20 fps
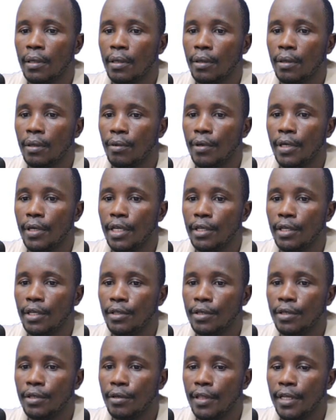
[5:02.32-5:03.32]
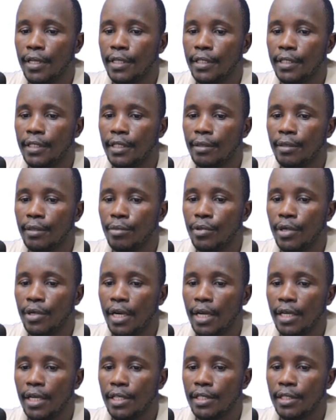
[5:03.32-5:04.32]
We need to draw the table
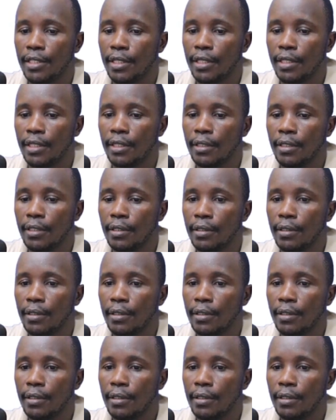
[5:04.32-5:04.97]
nicely.